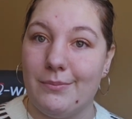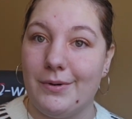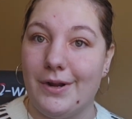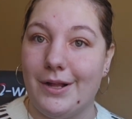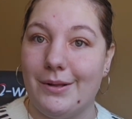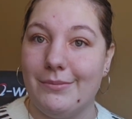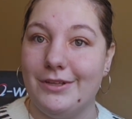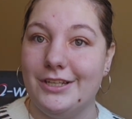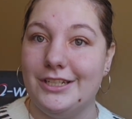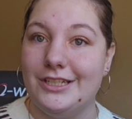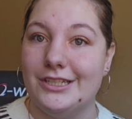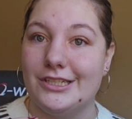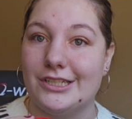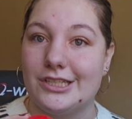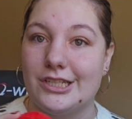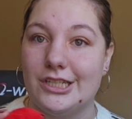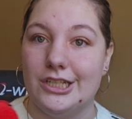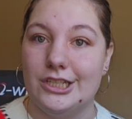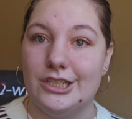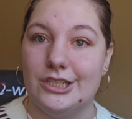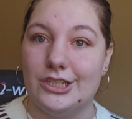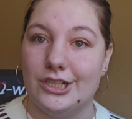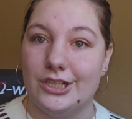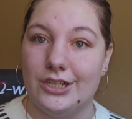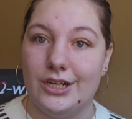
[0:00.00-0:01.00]
I'm probably
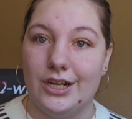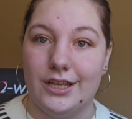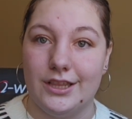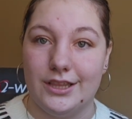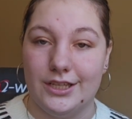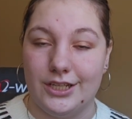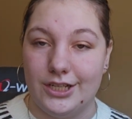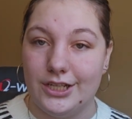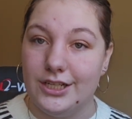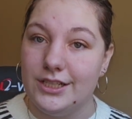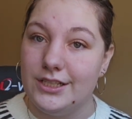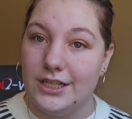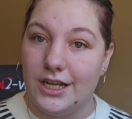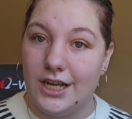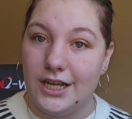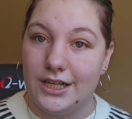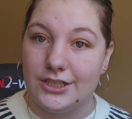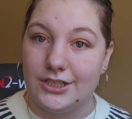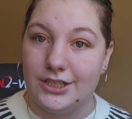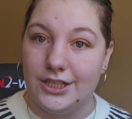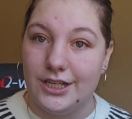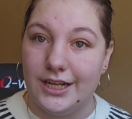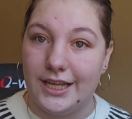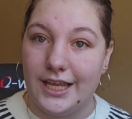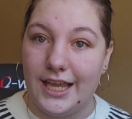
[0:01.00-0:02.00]
just going to turn on The Good
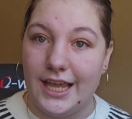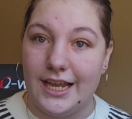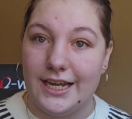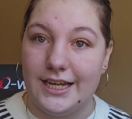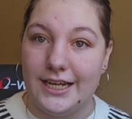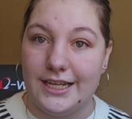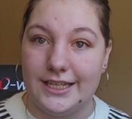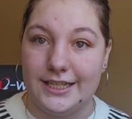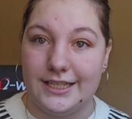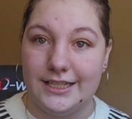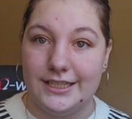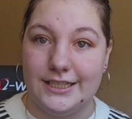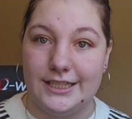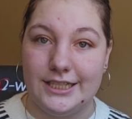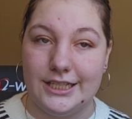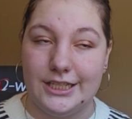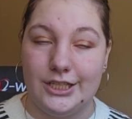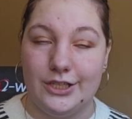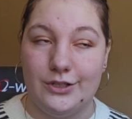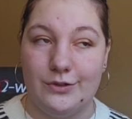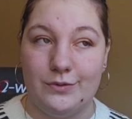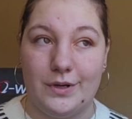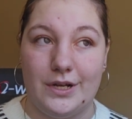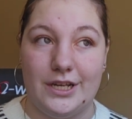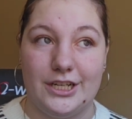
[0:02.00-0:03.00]
Doctor again and
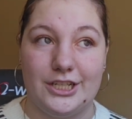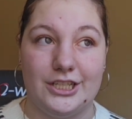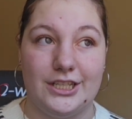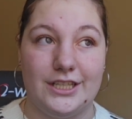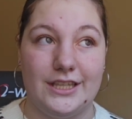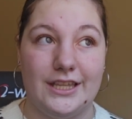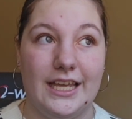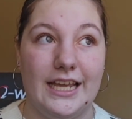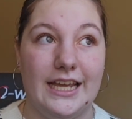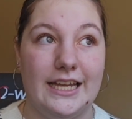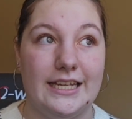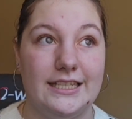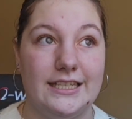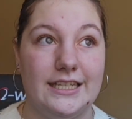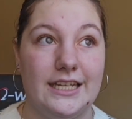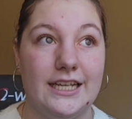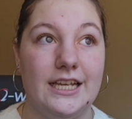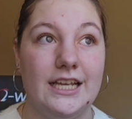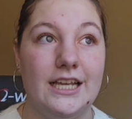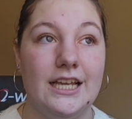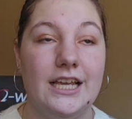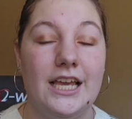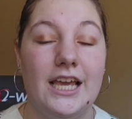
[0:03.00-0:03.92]
continue watching that.